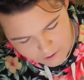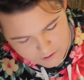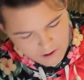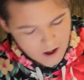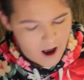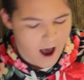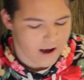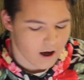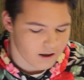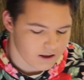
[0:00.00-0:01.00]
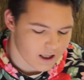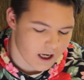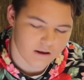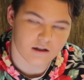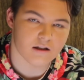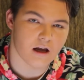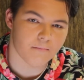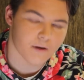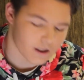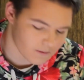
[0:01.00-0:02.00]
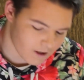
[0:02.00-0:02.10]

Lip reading: most. I honestly hate this step because it